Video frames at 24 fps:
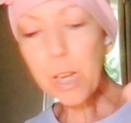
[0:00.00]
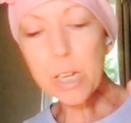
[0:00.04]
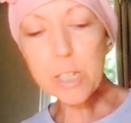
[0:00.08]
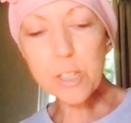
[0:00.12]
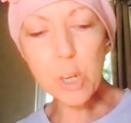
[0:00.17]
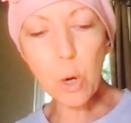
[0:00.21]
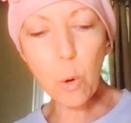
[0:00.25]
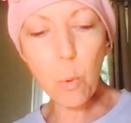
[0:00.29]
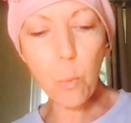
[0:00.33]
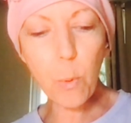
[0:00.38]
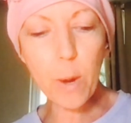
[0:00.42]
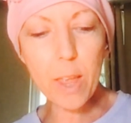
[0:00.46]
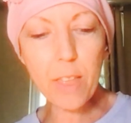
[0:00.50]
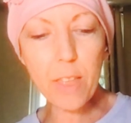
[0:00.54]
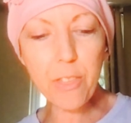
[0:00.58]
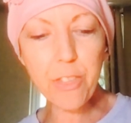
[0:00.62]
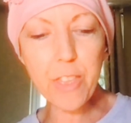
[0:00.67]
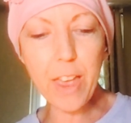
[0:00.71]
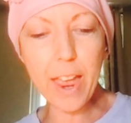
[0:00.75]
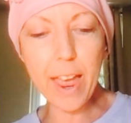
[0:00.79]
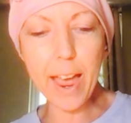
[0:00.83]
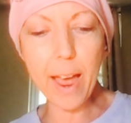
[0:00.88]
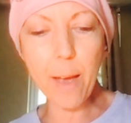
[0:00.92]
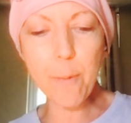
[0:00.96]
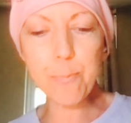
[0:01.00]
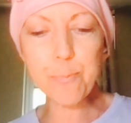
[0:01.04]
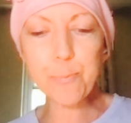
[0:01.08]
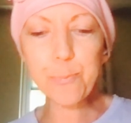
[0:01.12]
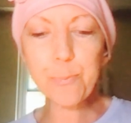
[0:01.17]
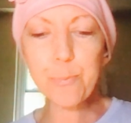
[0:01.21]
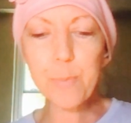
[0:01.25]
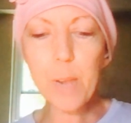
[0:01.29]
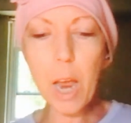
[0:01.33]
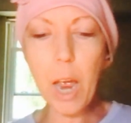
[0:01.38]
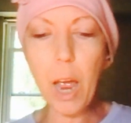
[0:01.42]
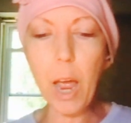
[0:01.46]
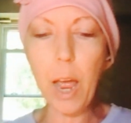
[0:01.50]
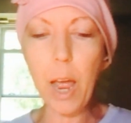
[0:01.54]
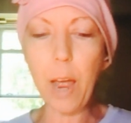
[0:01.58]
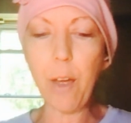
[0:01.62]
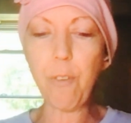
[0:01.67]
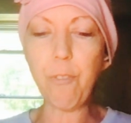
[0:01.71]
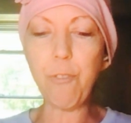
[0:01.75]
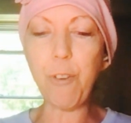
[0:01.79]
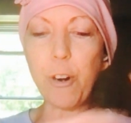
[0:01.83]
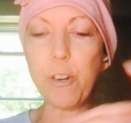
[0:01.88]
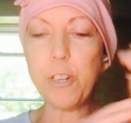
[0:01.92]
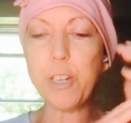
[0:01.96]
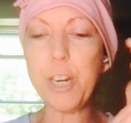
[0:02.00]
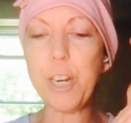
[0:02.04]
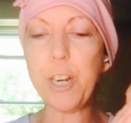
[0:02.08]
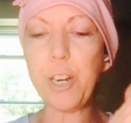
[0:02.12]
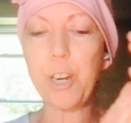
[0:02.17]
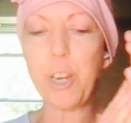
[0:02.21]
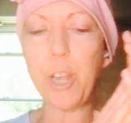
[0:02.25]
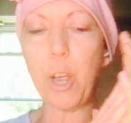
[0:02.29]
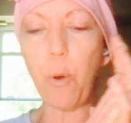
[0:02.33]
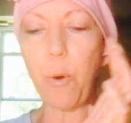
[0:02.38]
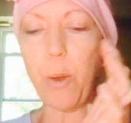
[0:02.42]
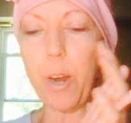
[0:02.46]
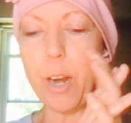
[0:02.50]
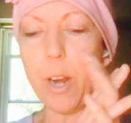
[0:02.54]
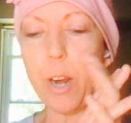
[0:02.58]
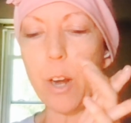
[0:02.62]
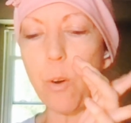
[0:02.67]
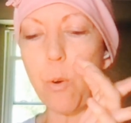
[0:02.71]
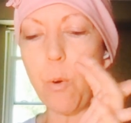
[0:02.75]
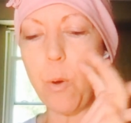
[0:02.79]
So with that, virgin coconut